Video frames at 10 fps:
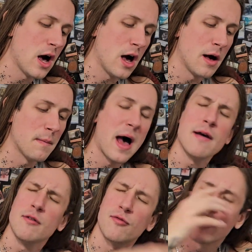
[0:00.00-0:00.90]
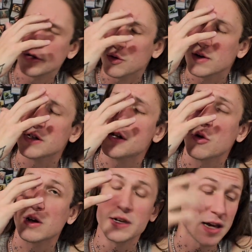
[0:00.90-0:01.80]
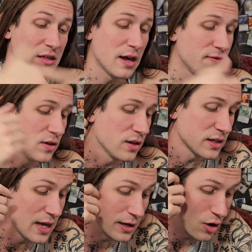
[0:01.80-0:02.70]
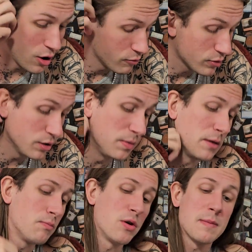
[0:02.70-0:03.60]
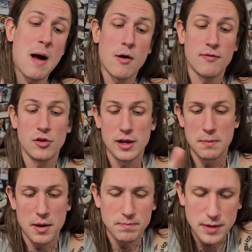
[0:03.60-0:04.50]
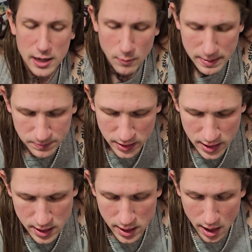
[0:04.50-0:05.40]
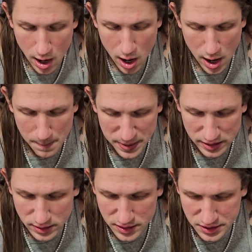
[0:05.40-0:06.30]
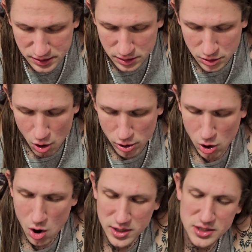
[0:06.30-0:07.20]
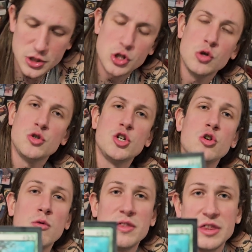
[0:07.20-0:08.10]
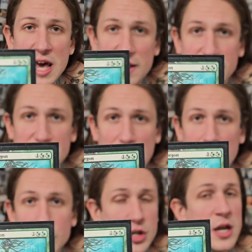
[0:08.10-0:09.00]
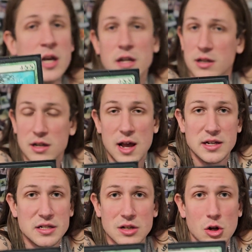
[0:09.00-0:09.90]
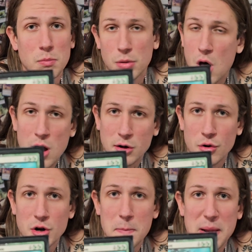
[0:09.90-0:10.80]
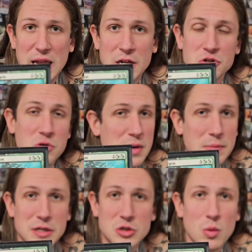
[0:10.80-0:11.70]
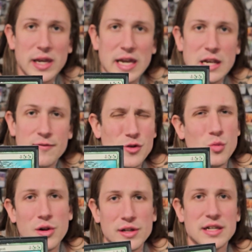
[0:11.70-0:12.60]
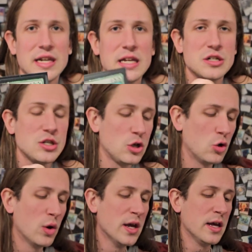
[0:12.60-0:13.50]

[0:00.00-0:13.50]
I have a friend who has a token deck that I feel like that card could be pretty powerful in. But anyway, Pitless Gargon, it's a 2/2 with Death Touch. Nice little blocker in a pinch, or maybe swing in if you really need to.